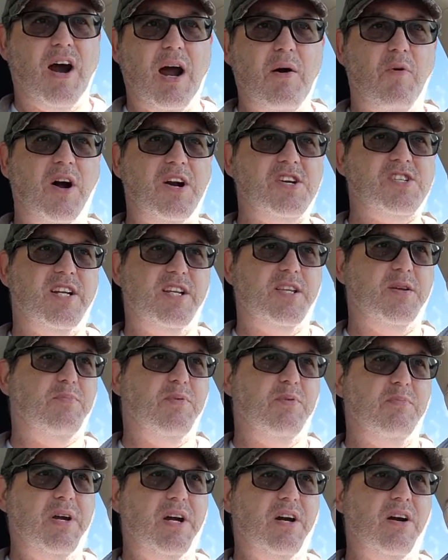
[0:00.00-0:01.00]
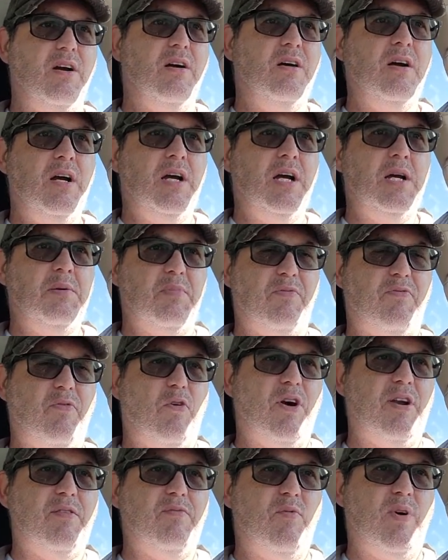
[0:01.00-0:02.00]
I watched it at the premiere
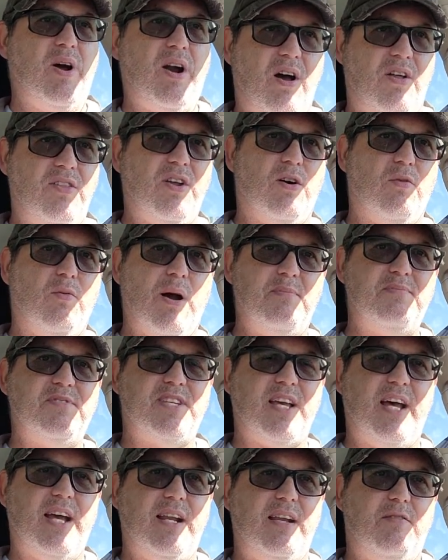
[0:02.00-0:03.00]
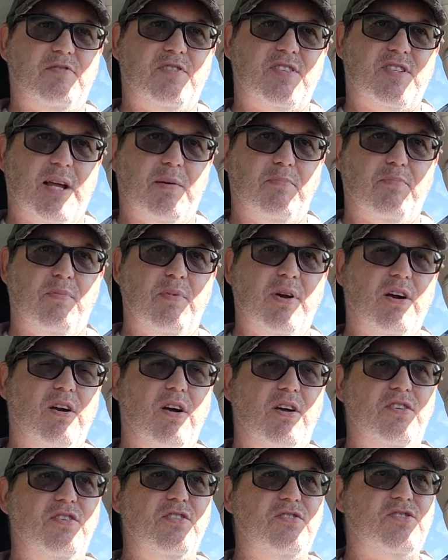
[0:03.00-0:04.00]
before it even went on their website. It was like premiered
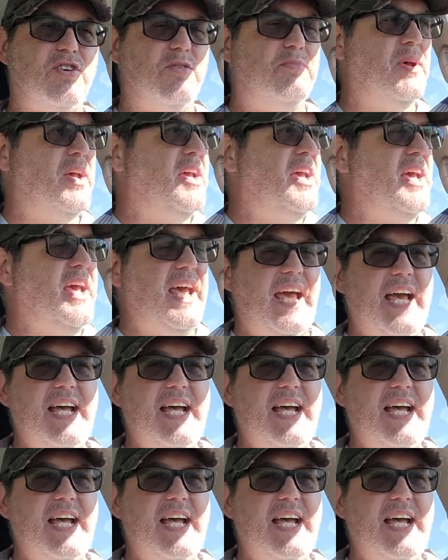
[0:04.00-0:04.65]
on YouTube.